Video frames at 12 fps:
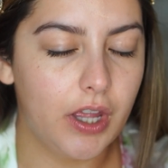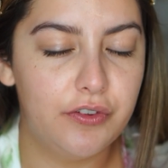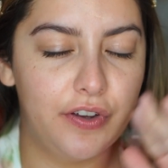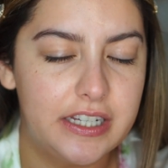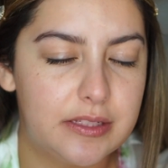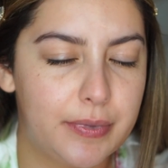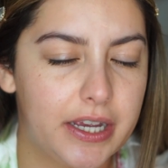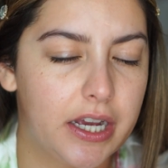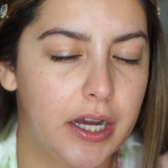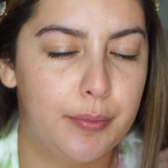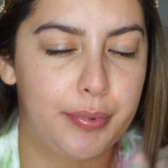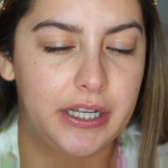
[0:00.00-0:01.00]
face
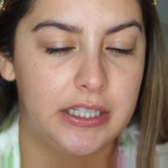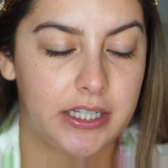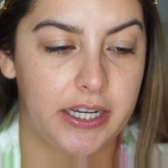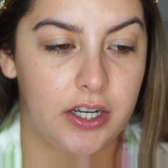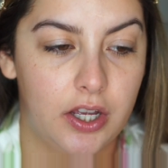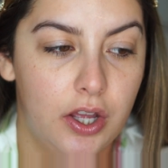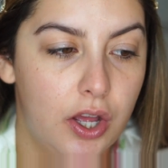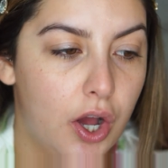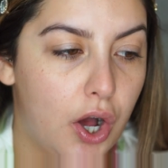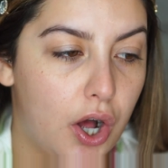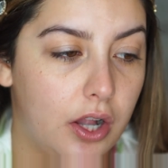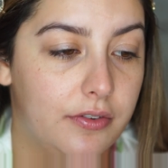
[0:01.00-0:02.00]
makeup and like
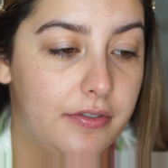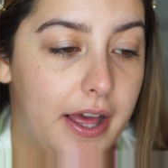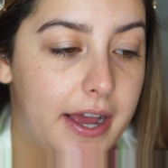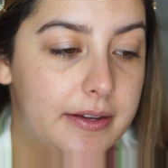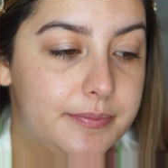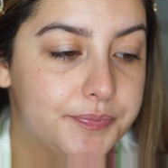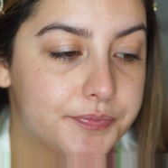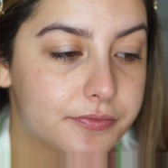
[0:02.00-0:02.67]
all of that.